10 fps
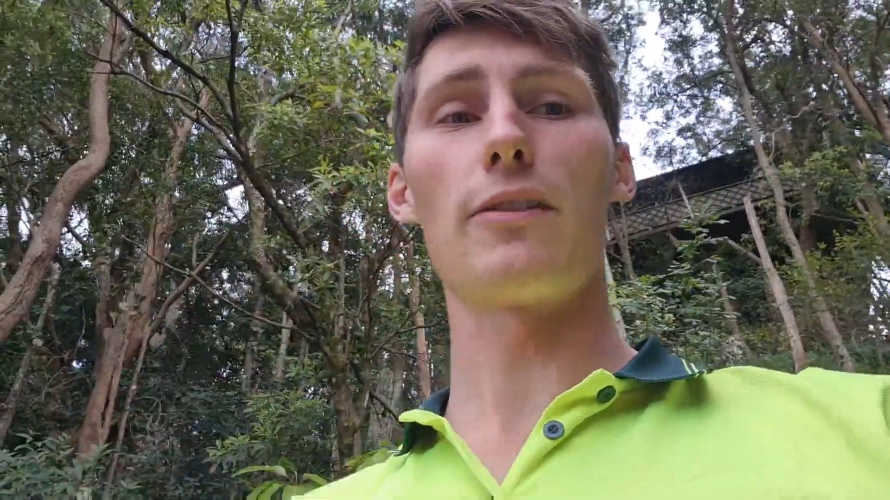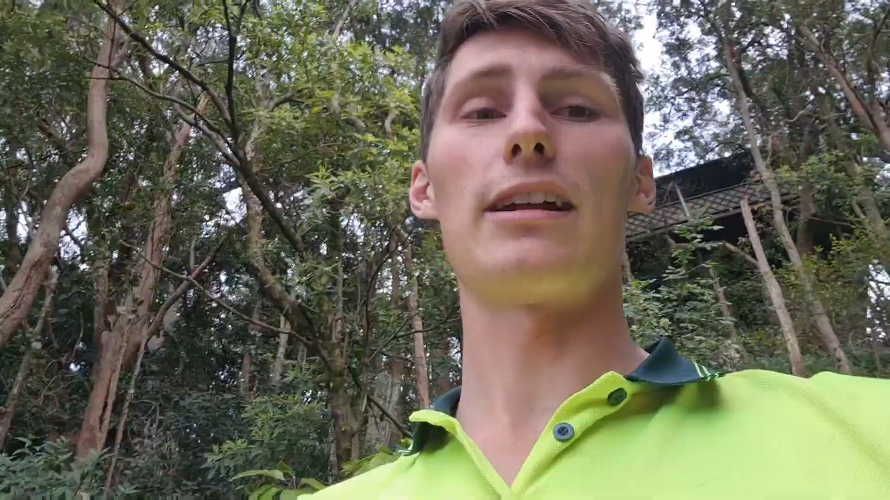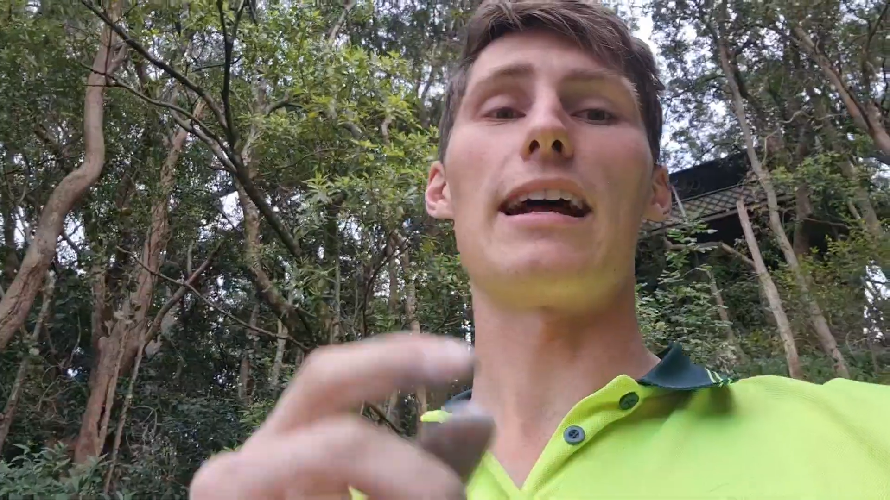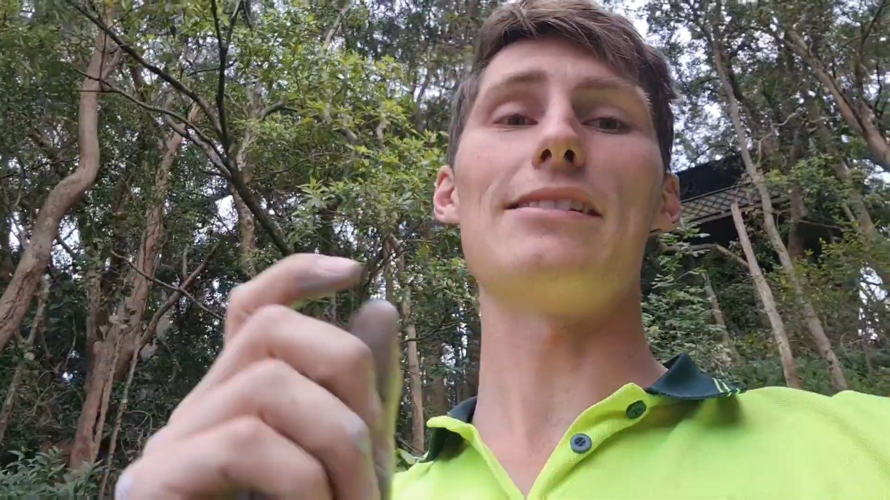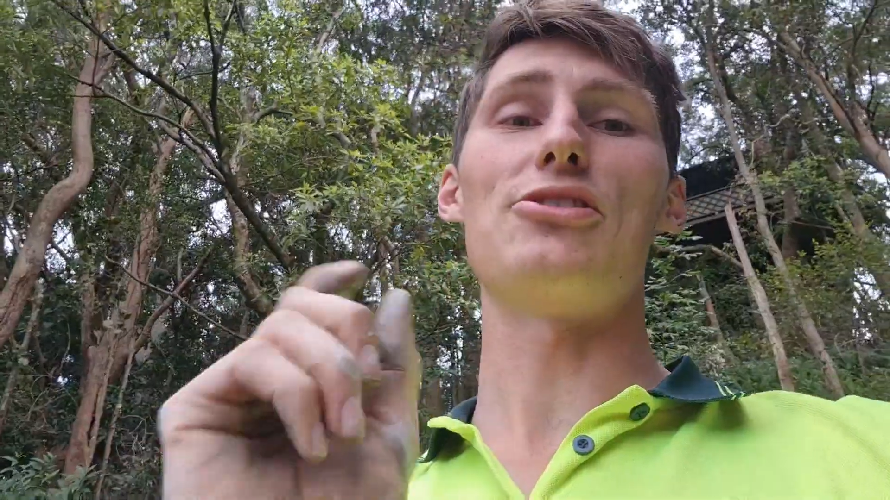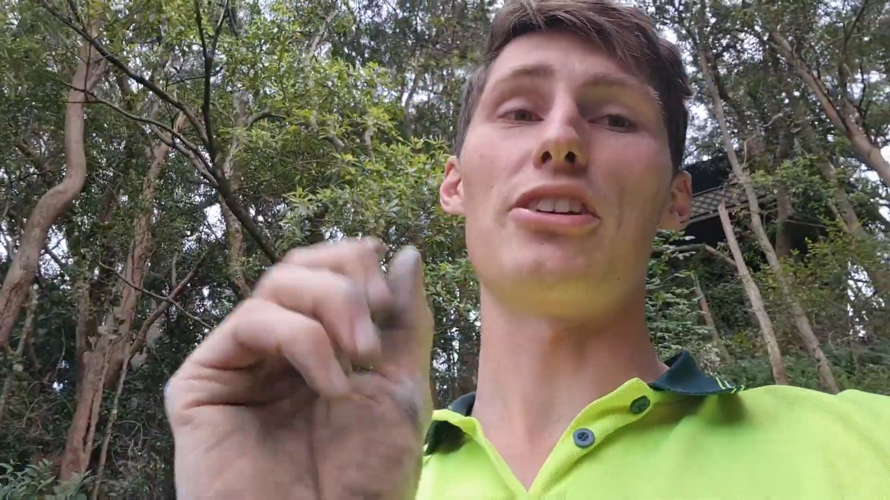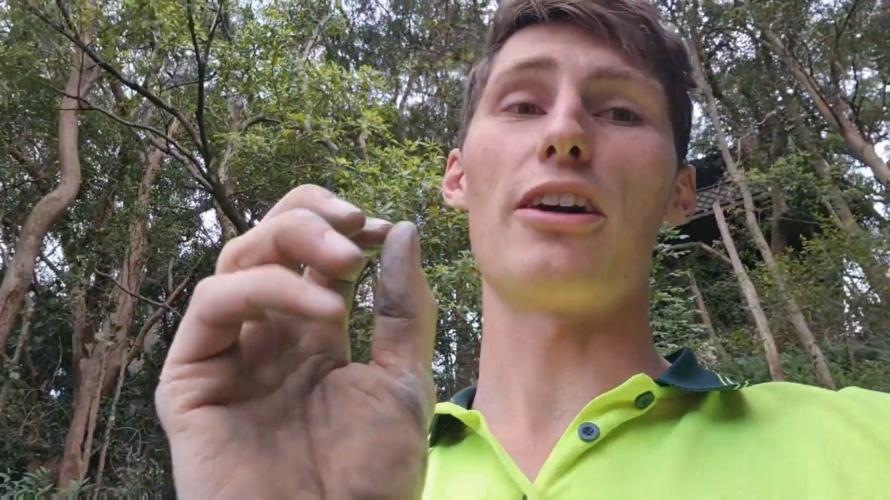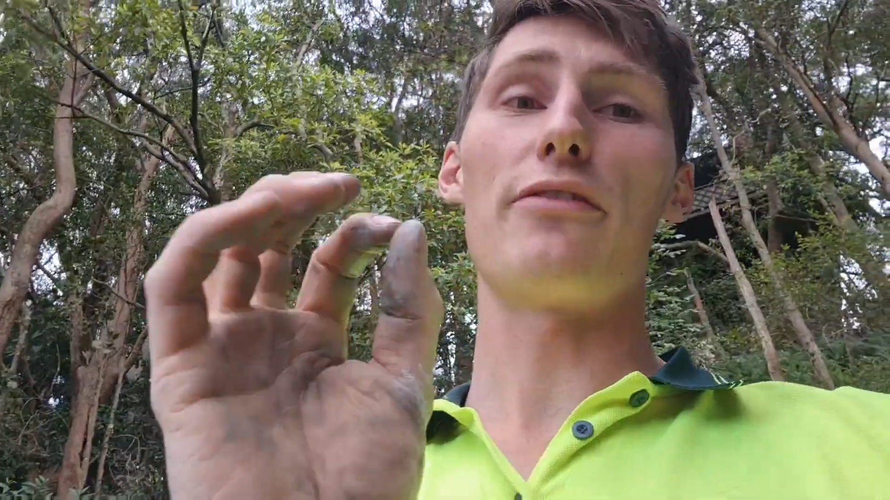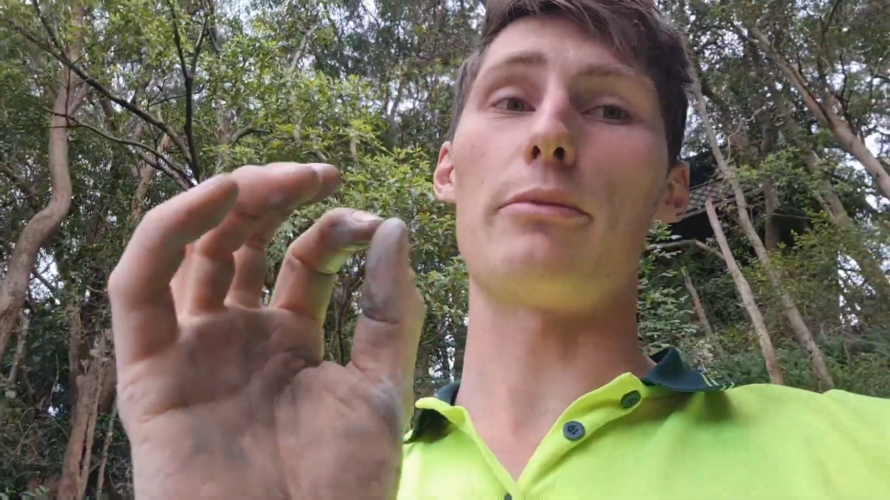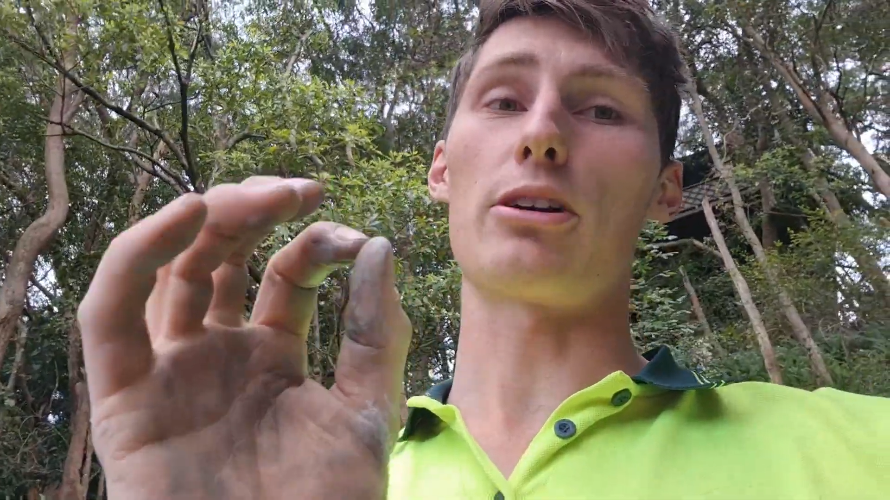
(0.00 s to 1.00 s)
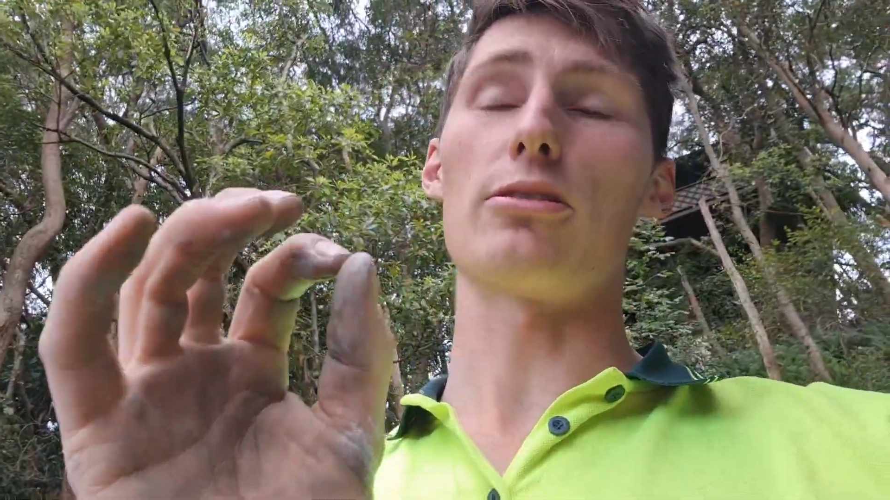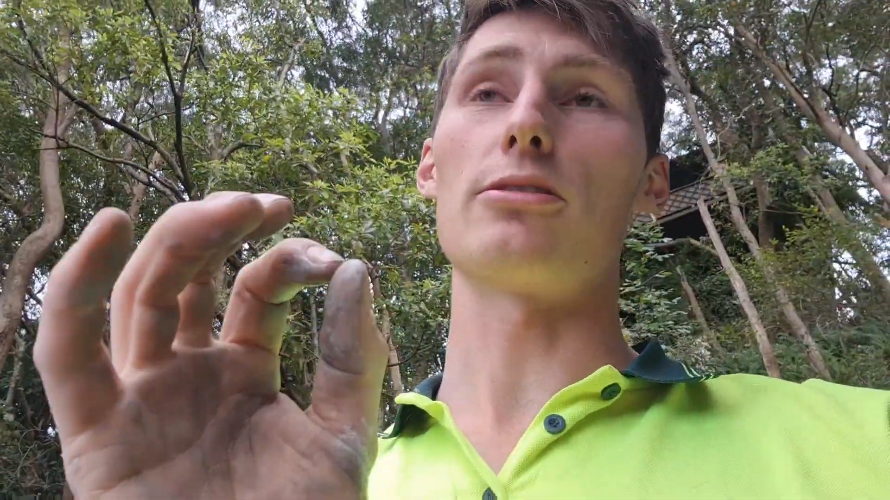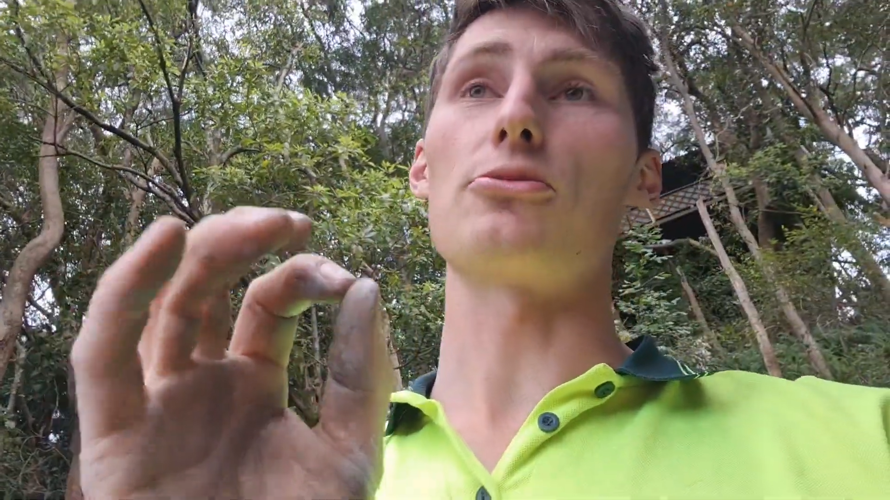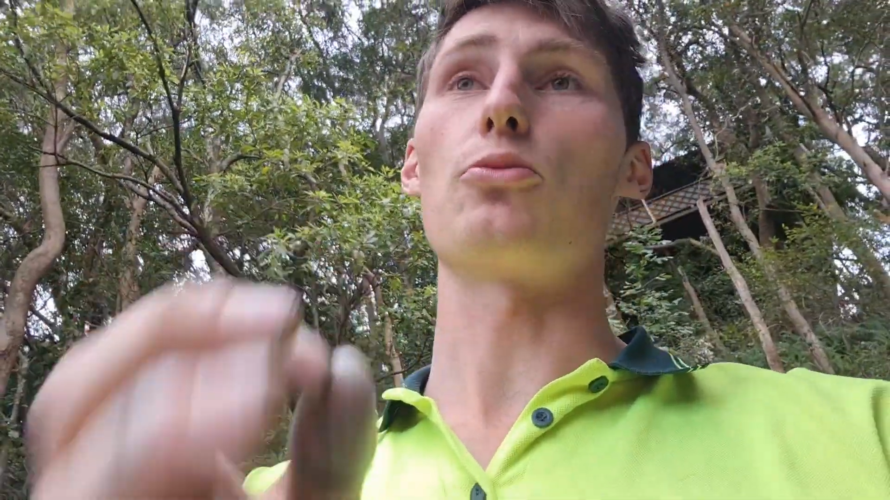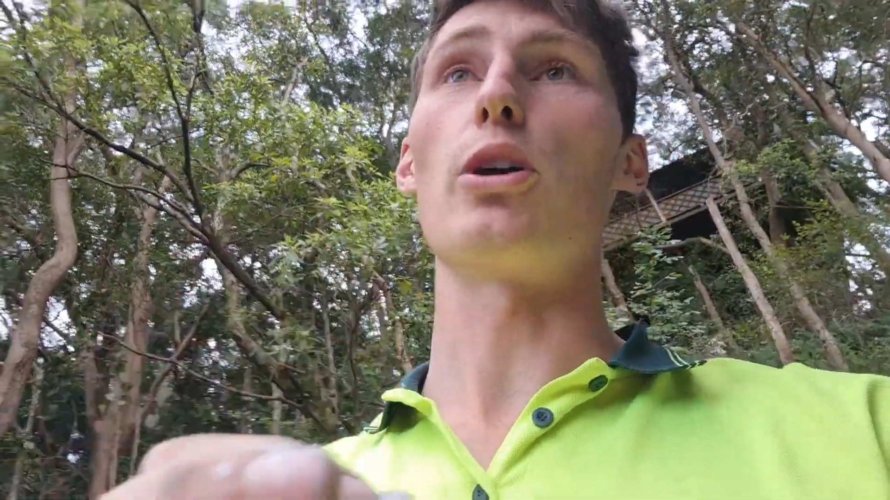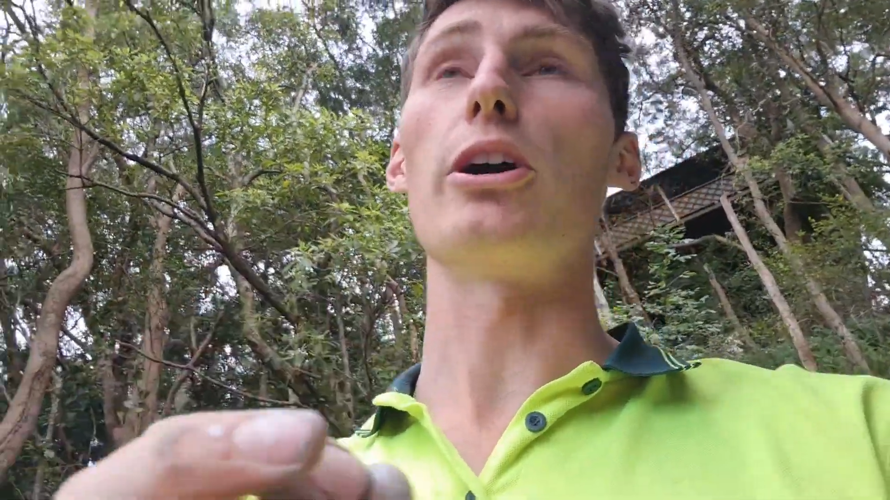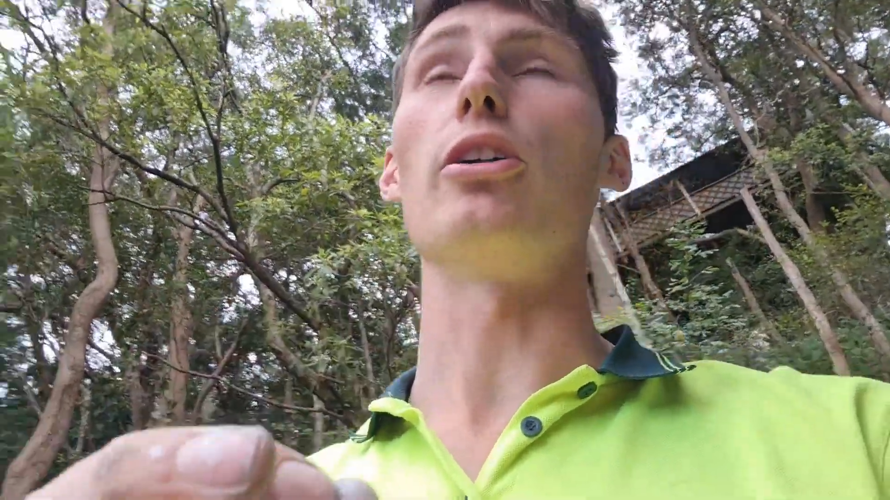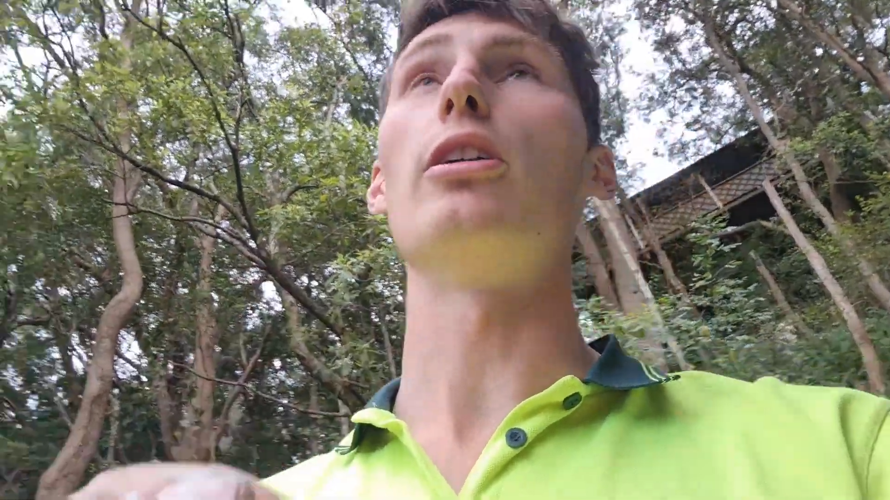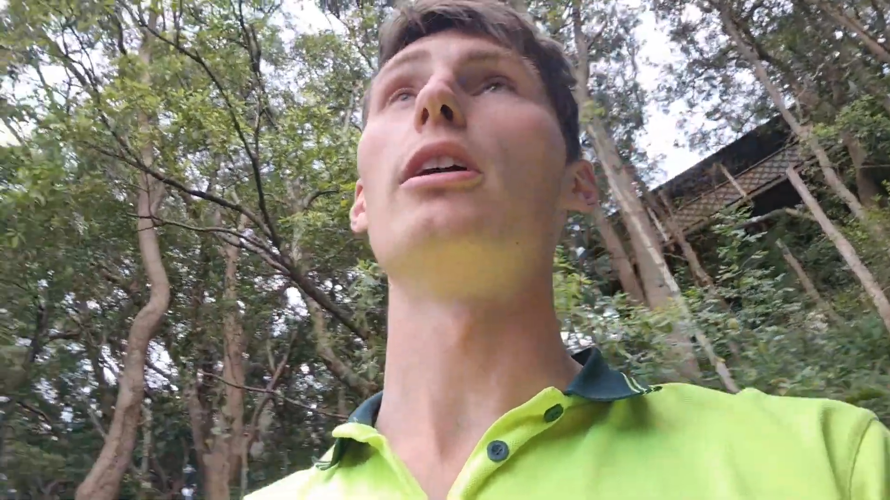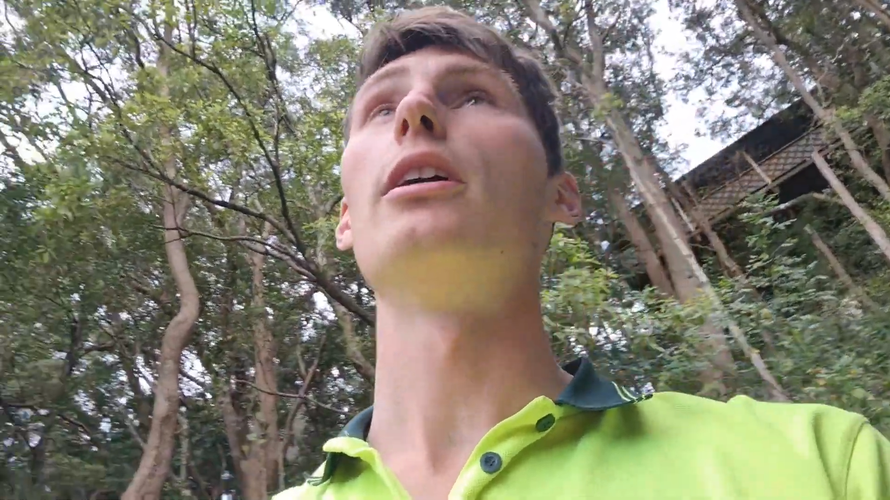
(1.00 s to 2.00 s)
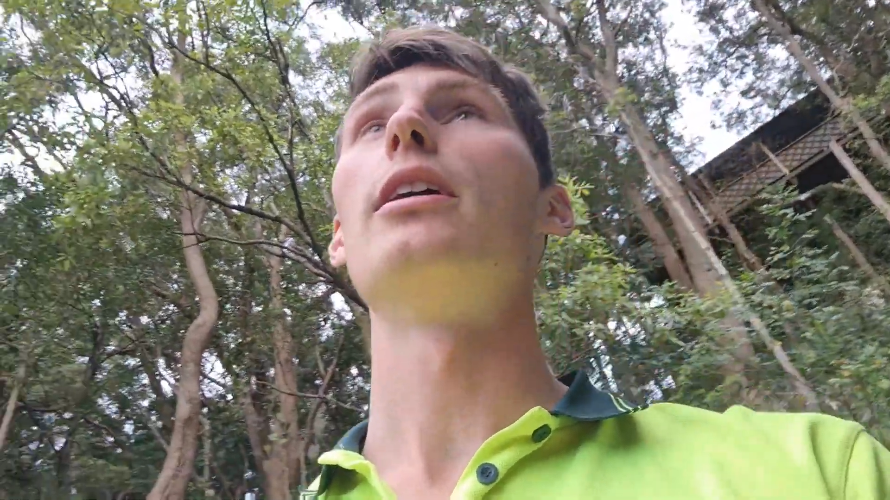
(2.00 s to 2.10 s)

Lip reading: and it has a geofabric on it as well.